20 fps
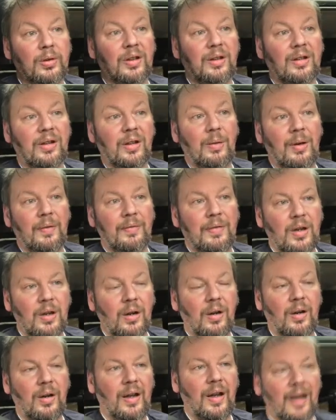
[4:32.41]
So I've
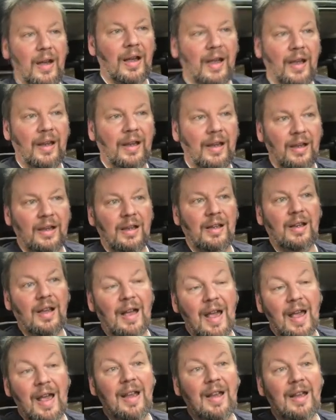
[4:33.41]
got a
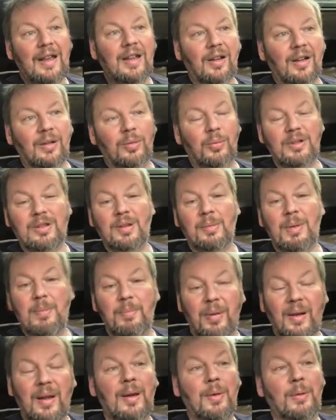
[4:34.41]
air gun which I've been
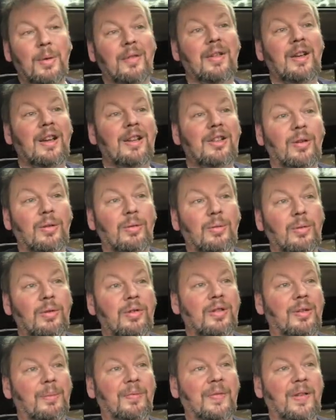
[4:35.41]
playing with, and it's
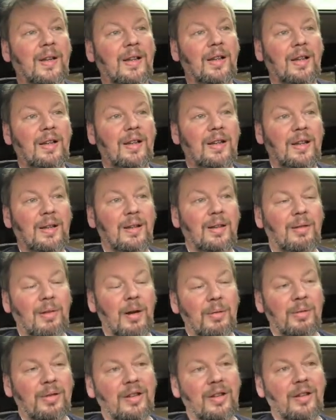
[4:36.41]
awesome for cleaning the
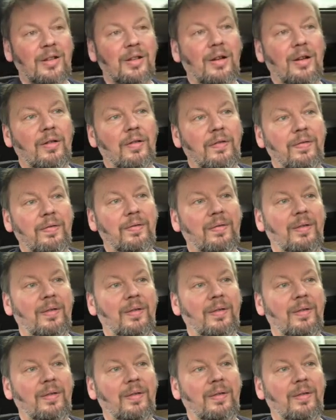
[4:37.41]
roasters off